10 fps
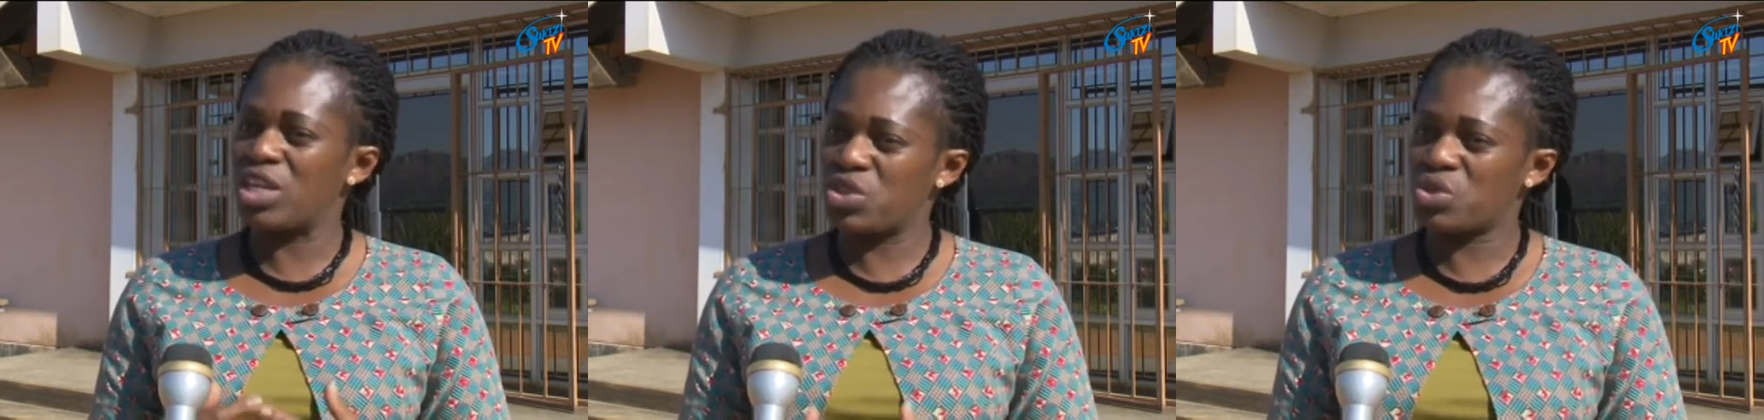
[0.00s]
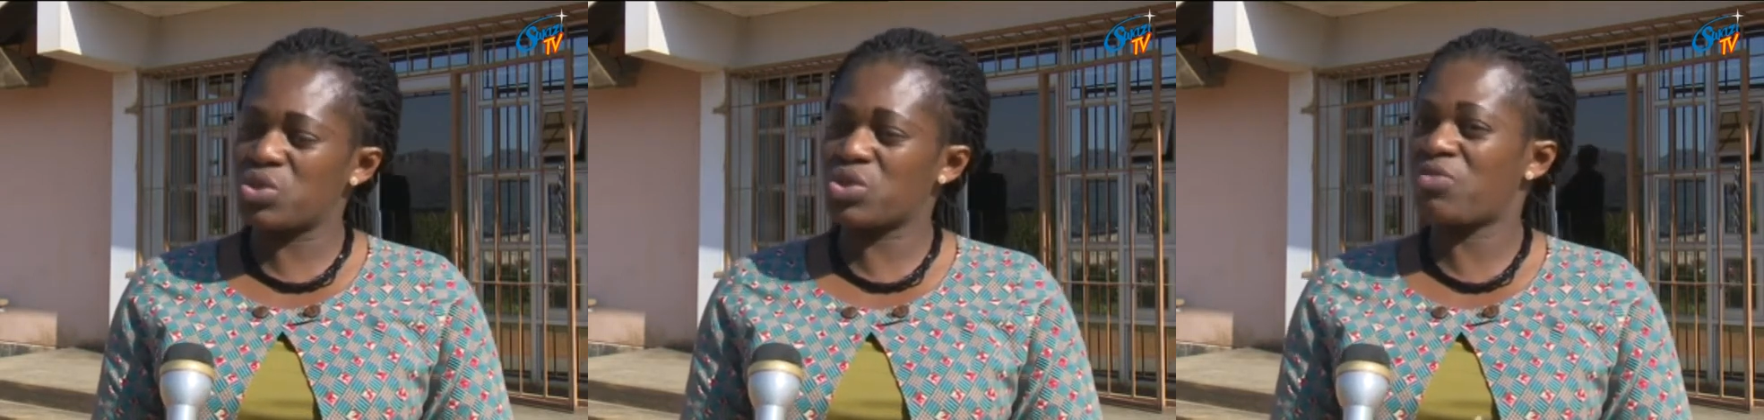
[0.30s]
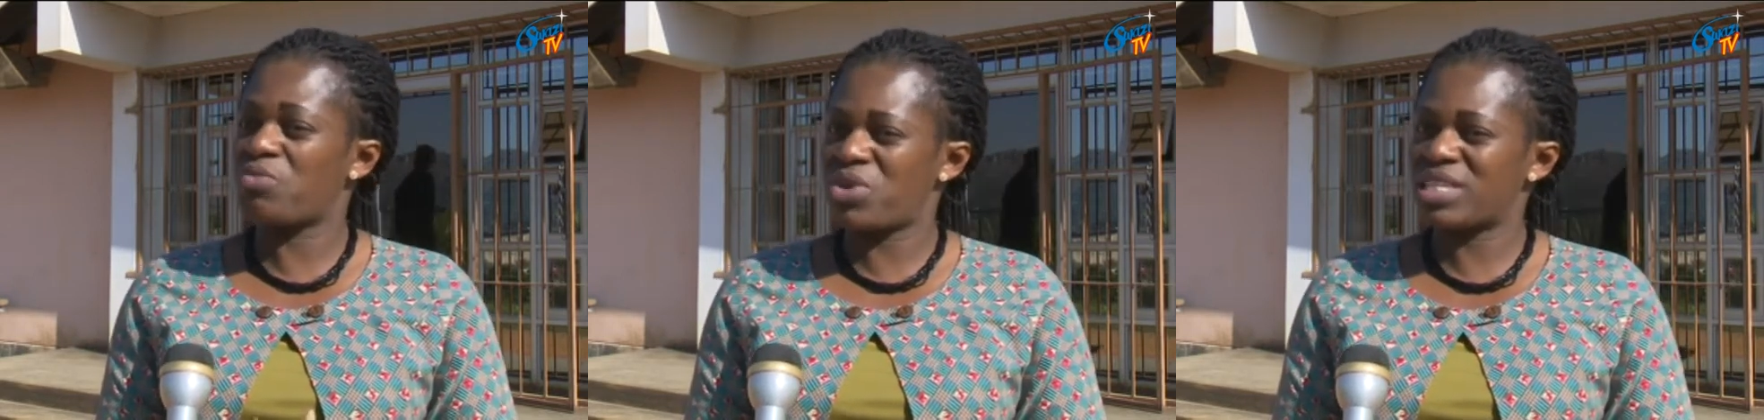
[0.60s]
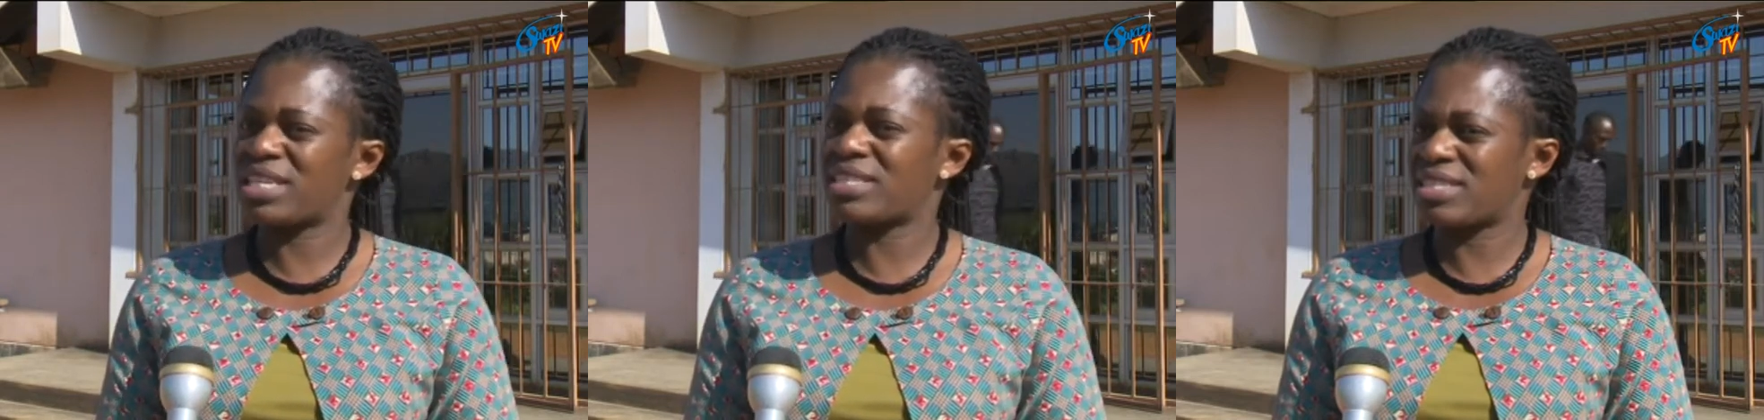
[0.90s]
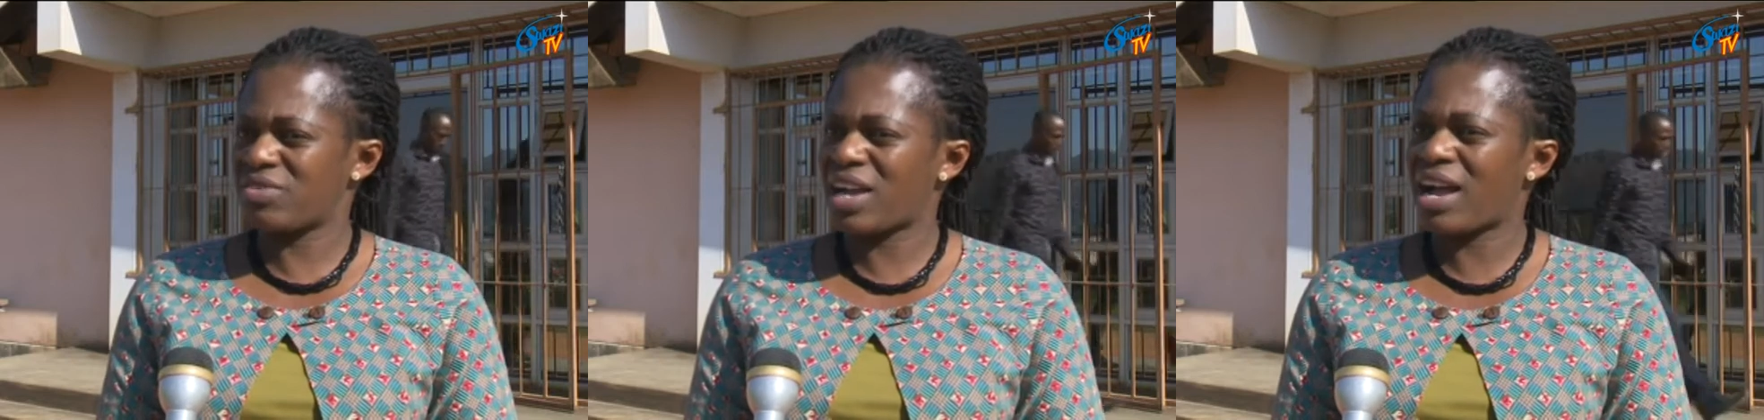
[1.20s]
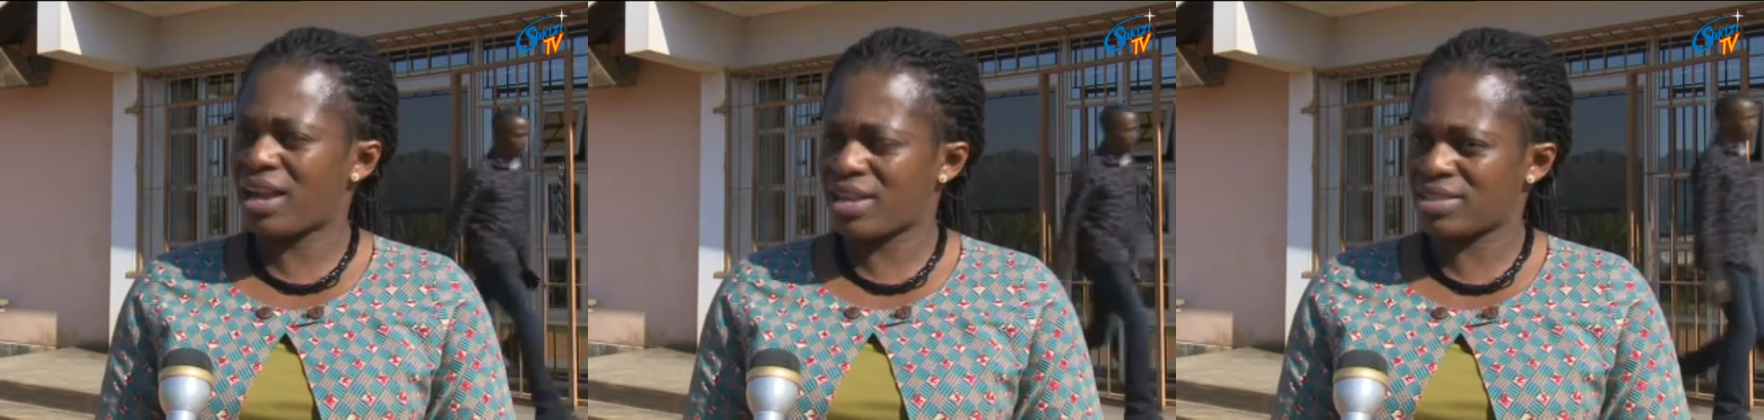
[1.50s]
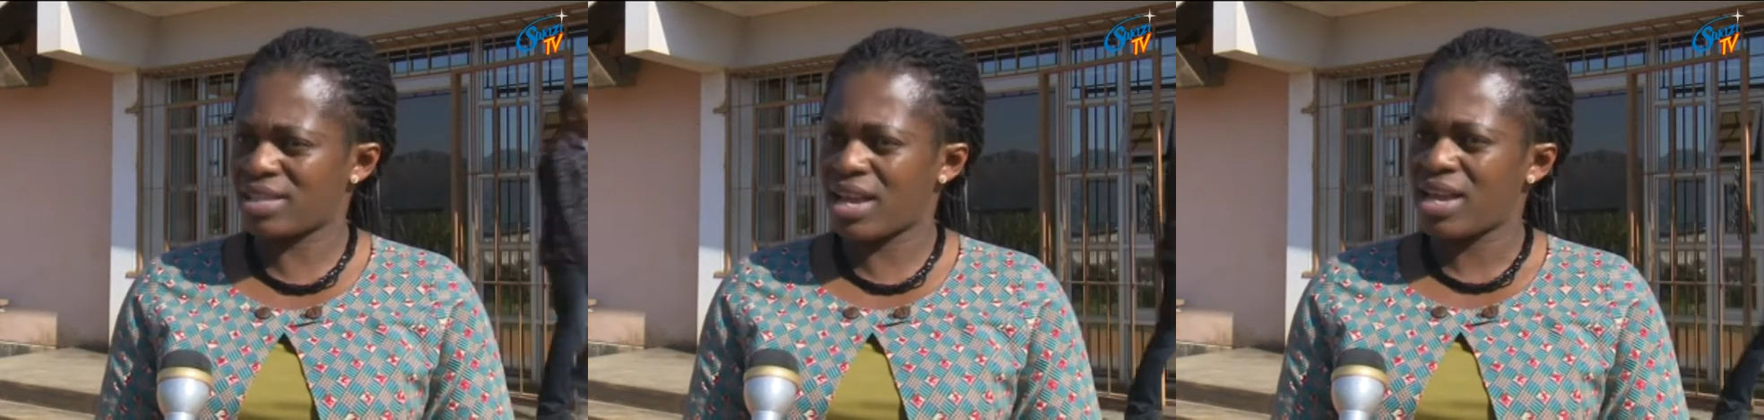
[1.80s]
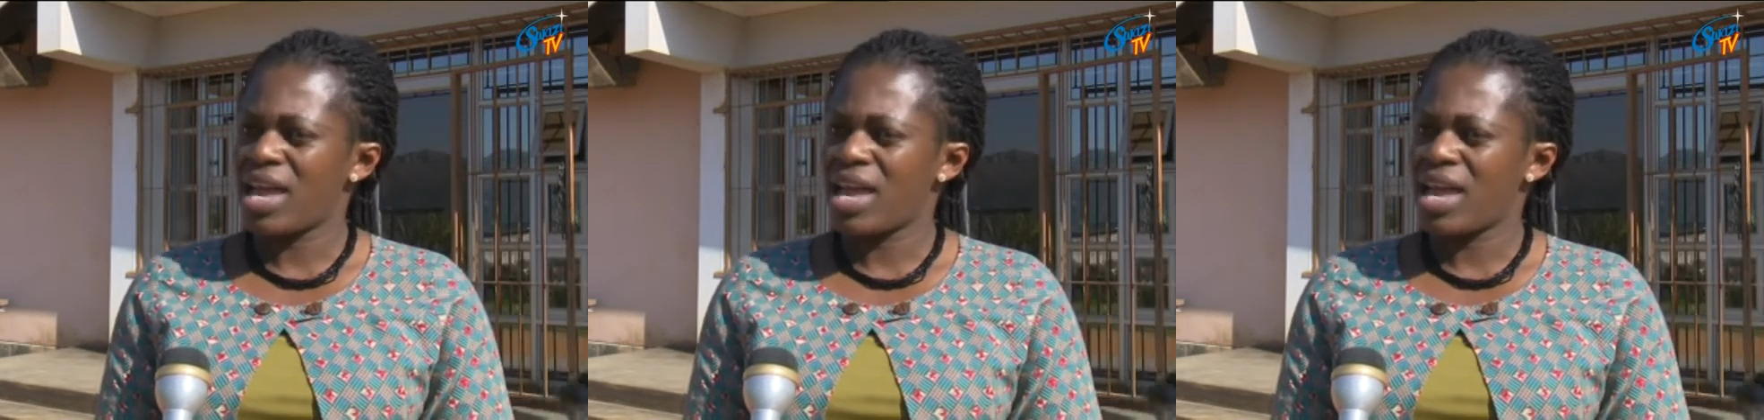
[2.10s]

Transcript: issues of breast and cervical cancer.